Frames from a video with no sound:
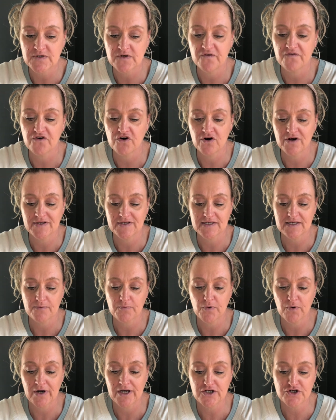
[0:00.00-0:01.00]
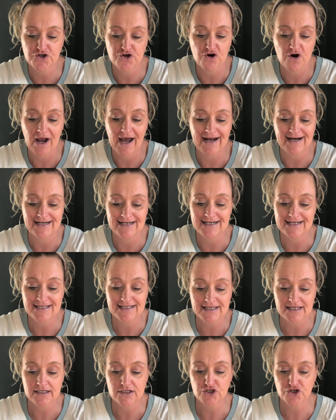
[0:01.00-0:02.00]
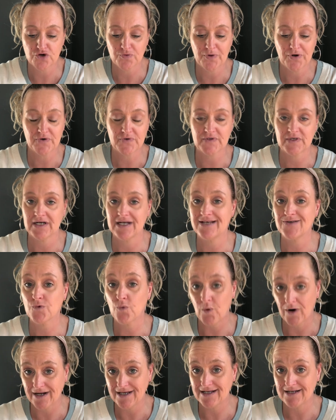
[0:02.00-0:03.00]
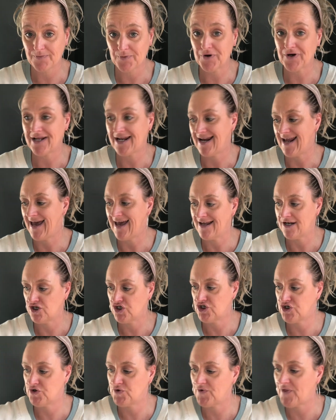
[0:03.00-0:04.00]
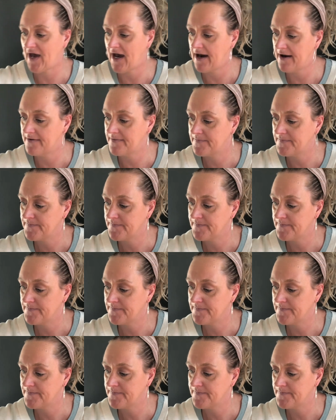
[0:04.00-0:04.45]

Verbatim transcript: So if you're in separation or at a distance, your person is wanting to put an end to that.